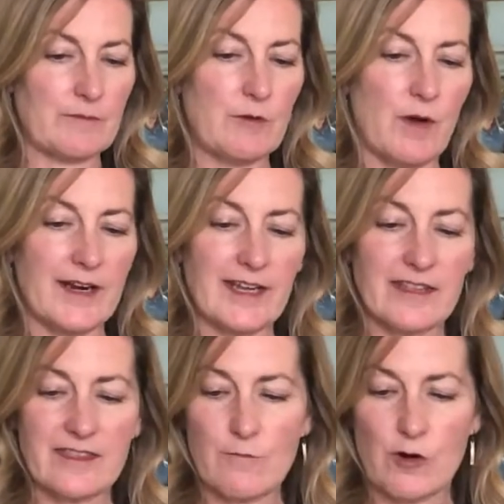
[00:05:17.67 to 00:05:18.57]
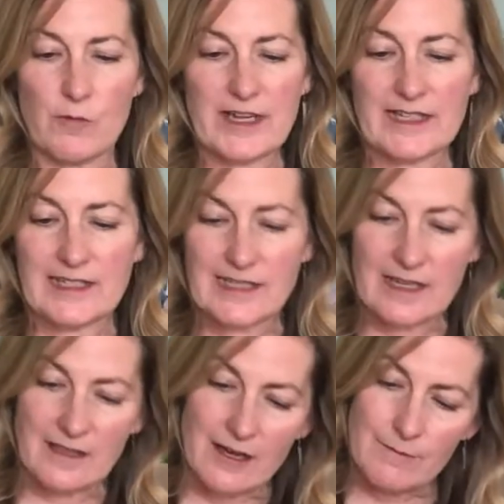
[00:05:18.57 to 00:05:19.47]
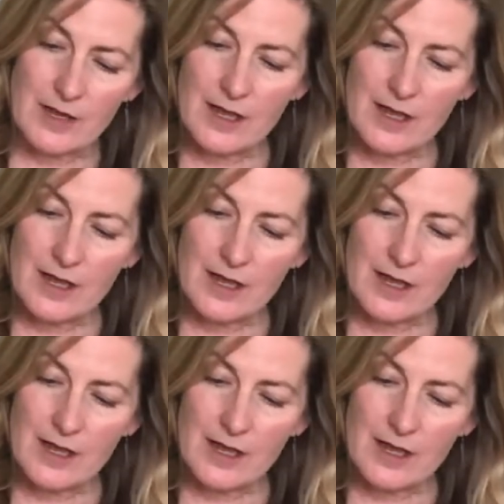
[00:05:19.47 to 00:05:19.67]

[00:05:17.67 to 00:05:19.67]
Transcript: we want to get them where we can see them,